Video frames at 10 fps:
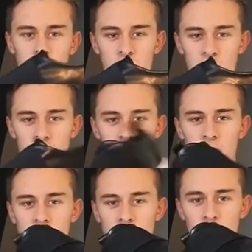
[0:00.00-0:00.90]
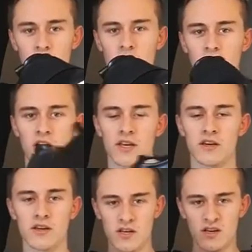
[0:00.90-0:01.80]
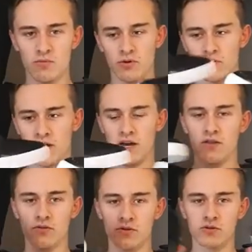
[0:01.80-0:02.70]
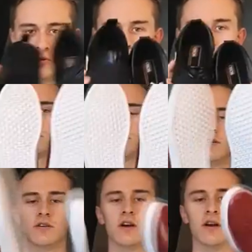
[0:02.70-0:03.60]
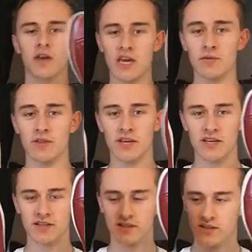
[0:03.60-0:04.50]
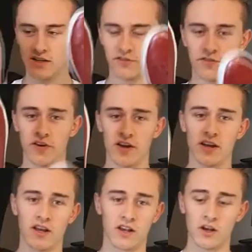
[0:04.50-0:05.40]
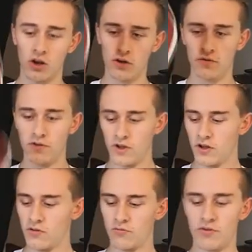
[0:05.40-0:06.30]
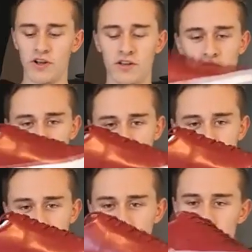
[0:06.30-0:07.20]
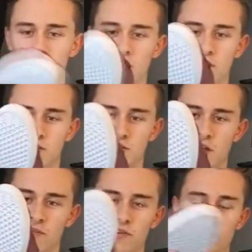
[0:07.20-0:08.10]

sure you can imagine what they look like. But yeah, those are going back. Keeping these fit like a glove, really, really nice. These will definitely